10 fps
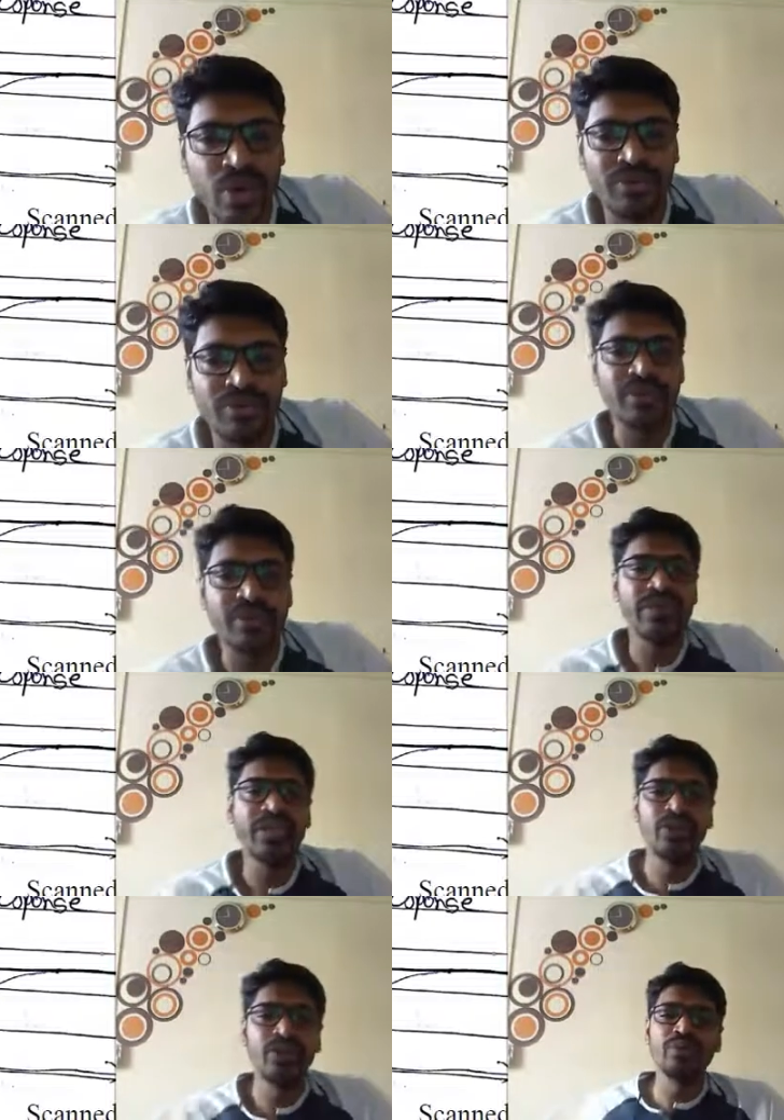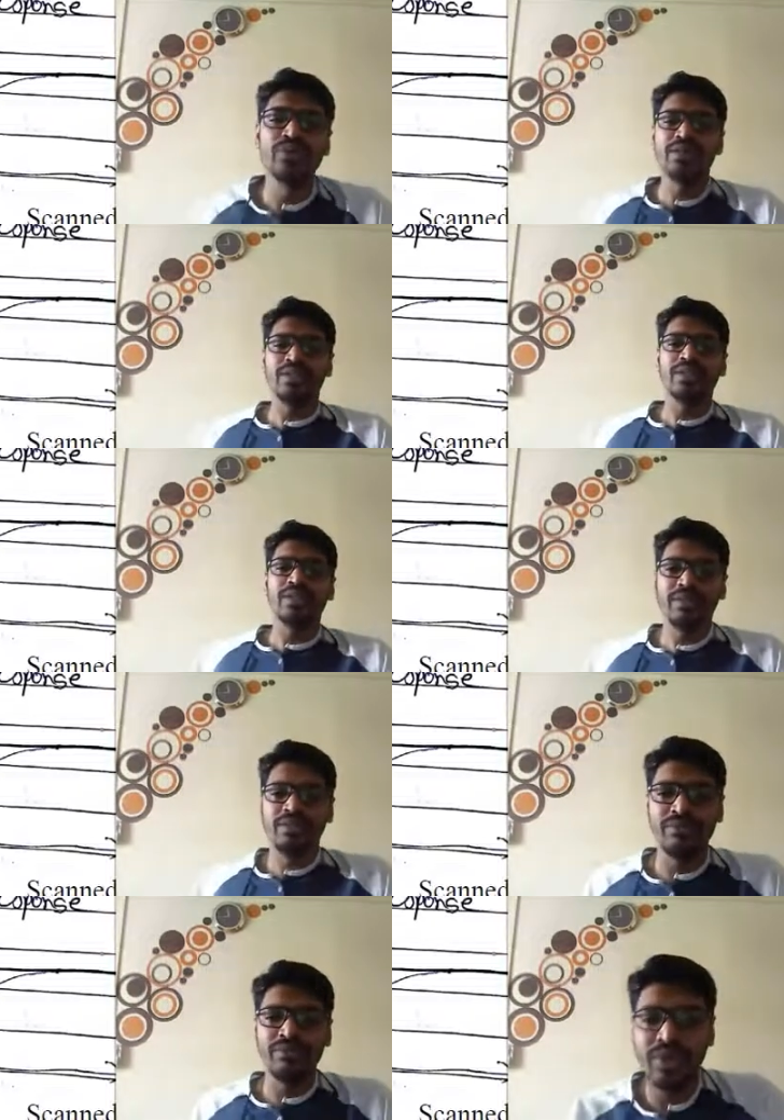of t. We need
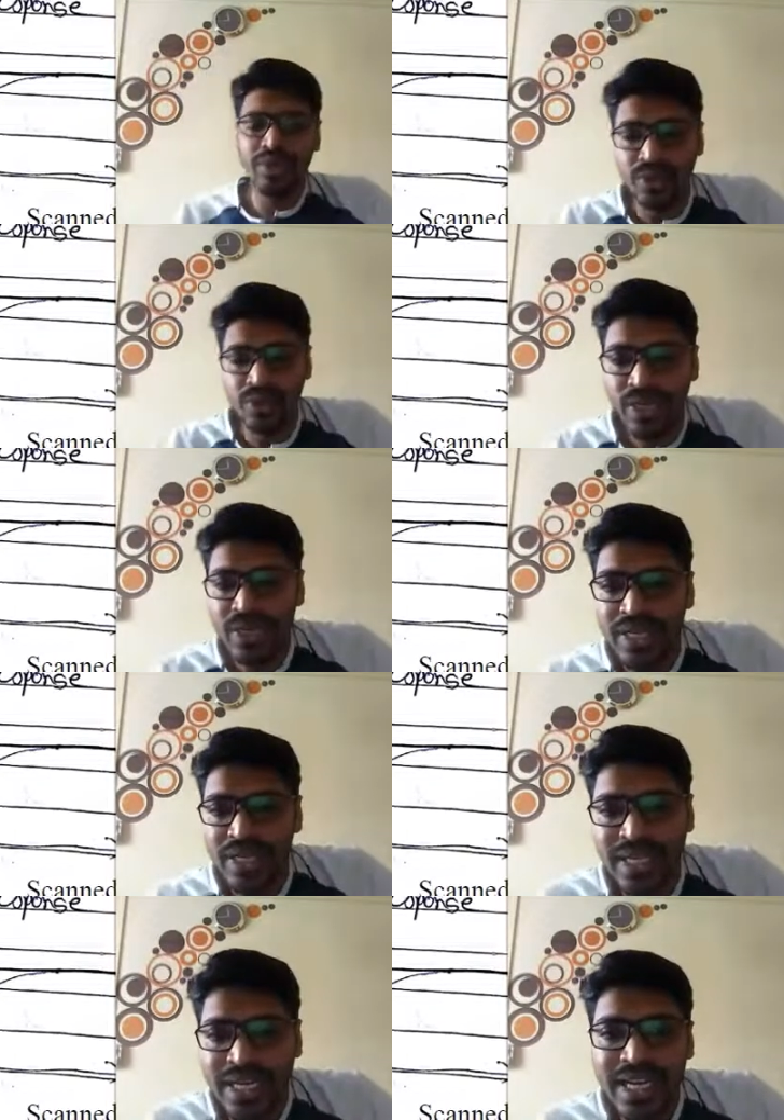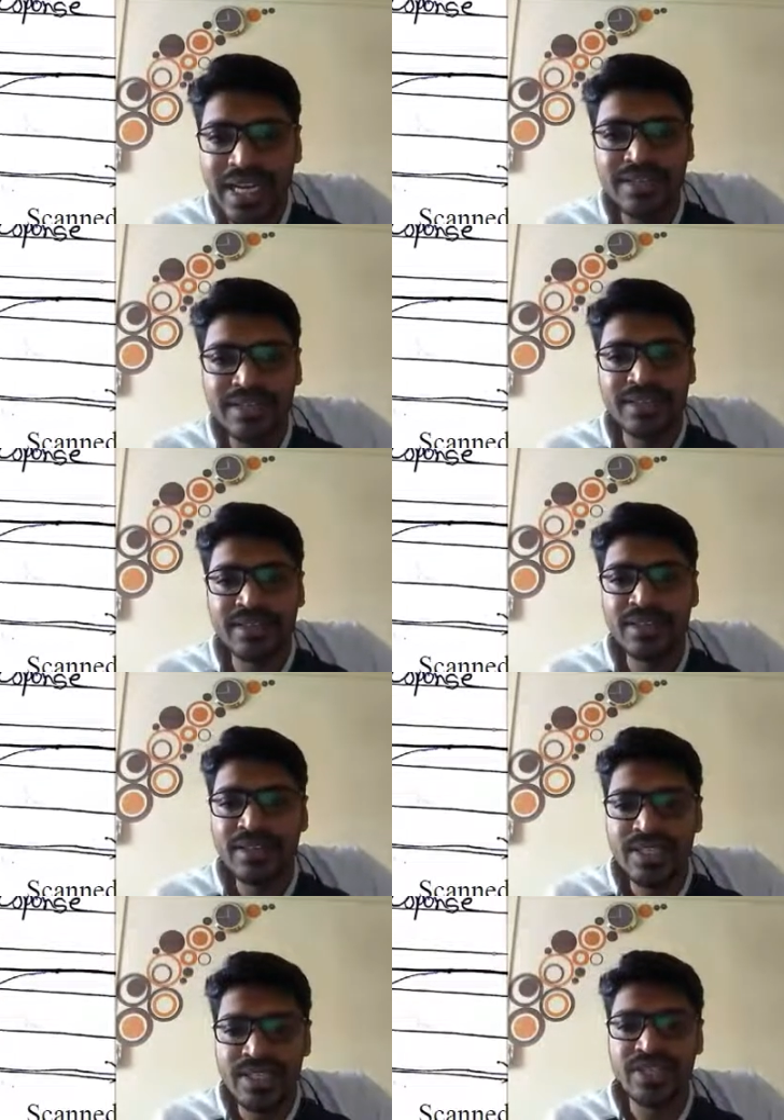to neglect the
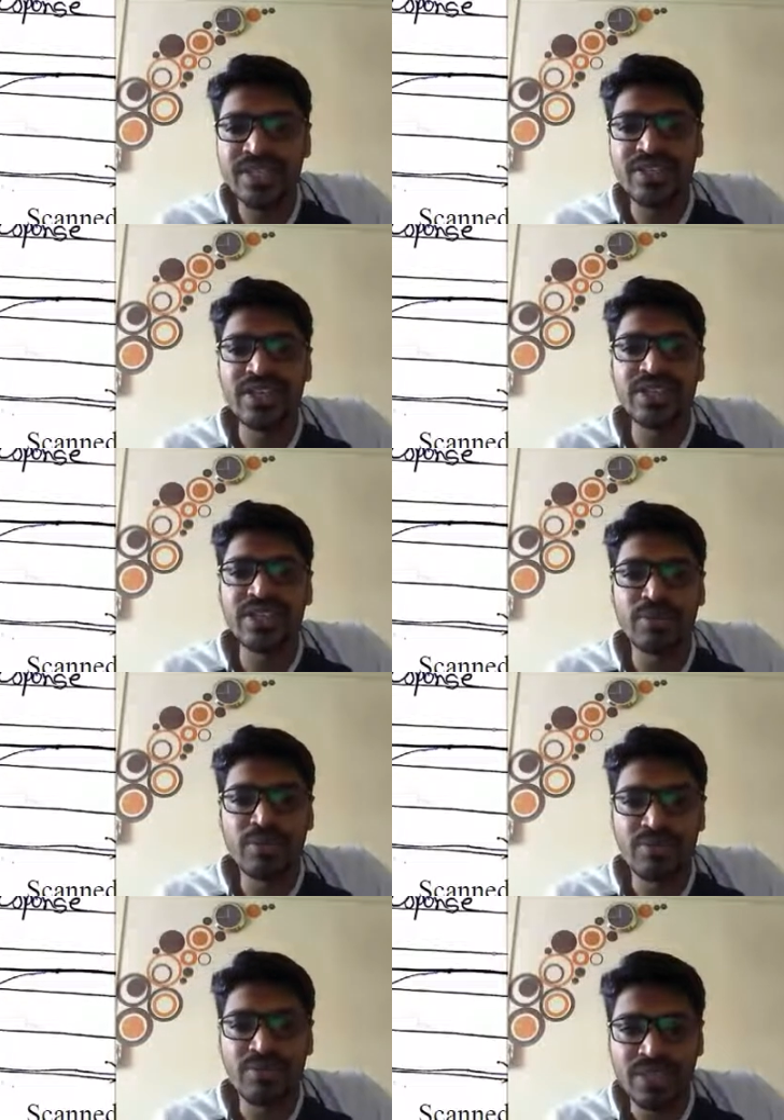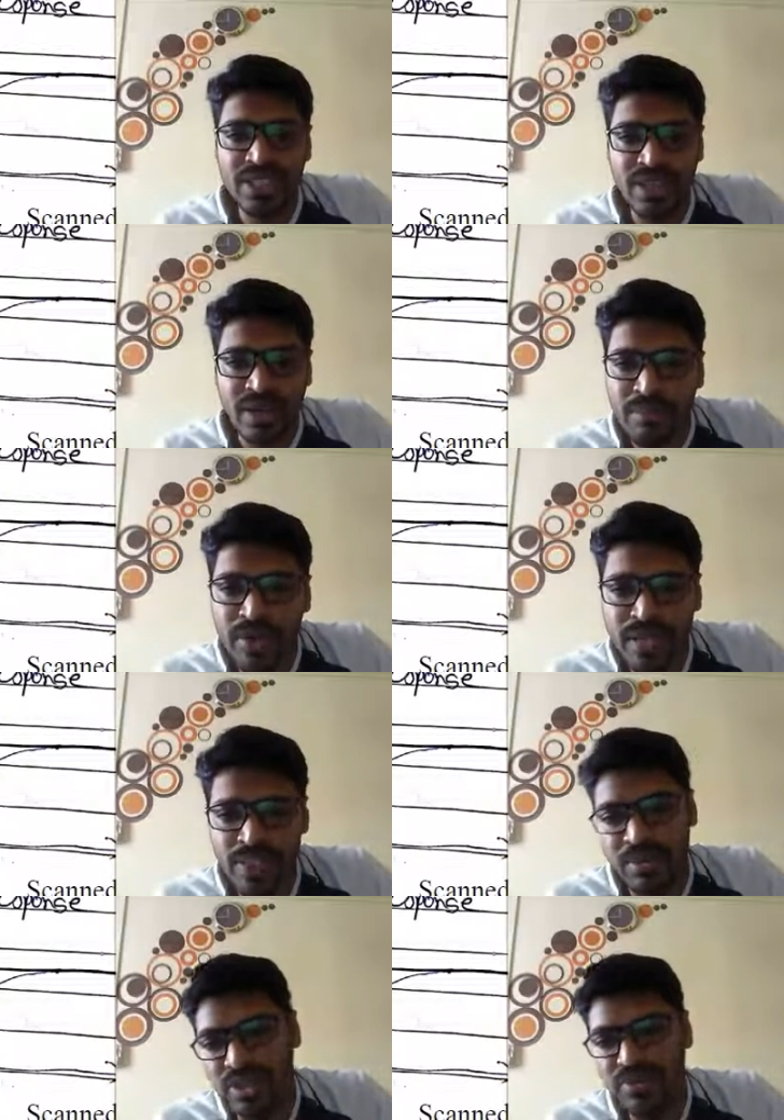steady state response from this complete
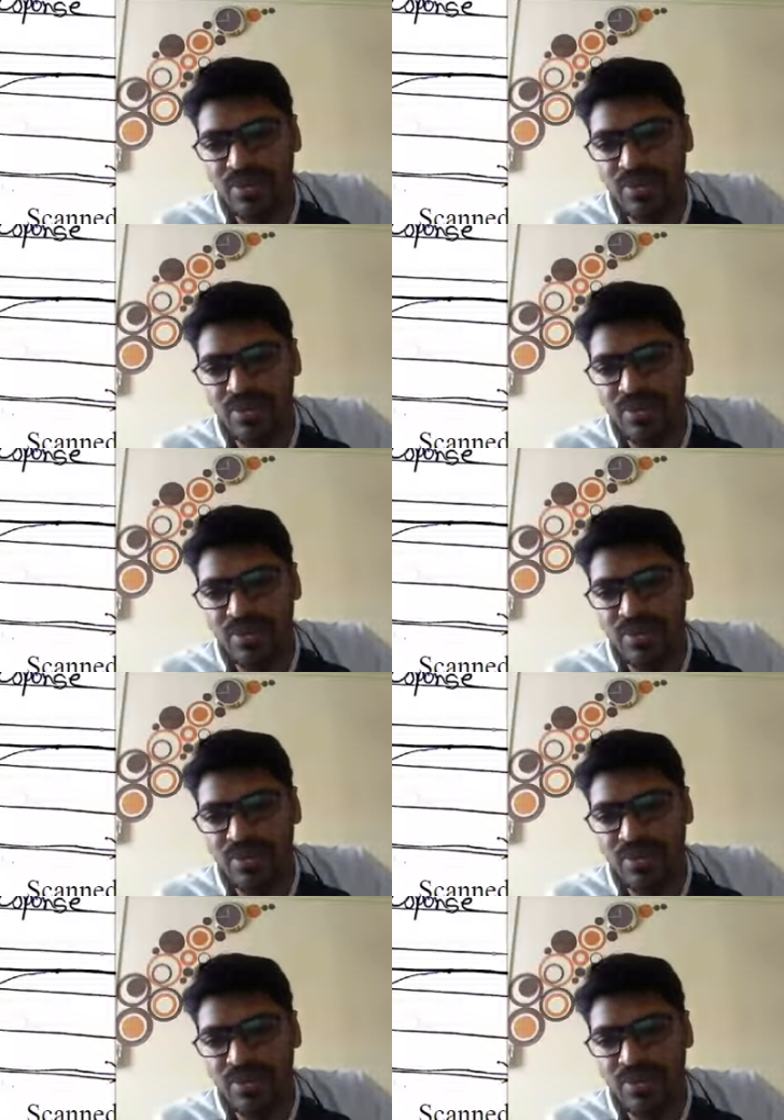response.